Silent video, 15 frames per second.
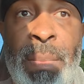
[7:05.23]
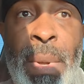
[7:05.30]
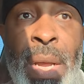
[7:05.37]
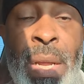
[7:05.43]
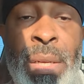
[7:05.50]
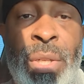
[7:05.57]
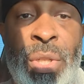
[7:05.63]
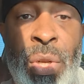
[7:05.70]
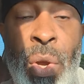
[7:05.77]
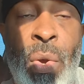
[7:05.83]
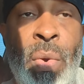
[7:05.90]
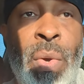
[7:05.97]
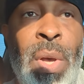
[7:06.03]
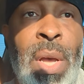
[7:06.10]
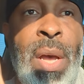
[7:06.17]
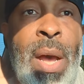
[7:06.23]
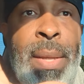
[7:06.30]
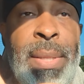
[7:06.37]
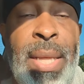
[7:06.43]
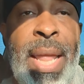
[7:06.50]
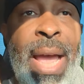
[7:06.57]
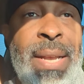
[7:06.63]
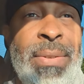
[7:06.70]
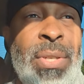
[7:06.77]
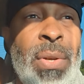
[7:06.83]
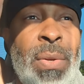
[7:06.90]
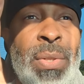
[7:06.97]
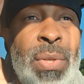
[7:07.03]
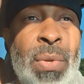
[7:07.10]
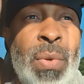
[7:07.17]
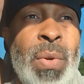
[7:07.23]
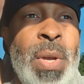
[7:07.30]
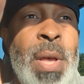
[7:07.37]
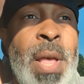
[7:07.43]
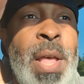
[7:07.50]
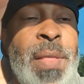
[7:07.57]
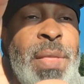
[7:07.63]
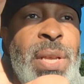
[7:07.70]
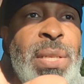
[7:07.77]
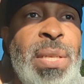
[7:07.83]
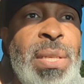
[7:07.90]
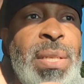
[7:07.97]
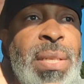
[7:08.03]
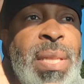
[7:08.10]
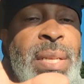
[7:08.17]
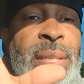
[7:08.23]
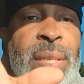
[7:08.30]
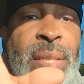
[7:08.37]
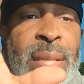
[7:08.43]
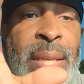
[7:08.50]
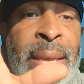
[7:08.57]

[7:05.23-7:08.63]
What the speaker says: about on the show, on the live show too. This is the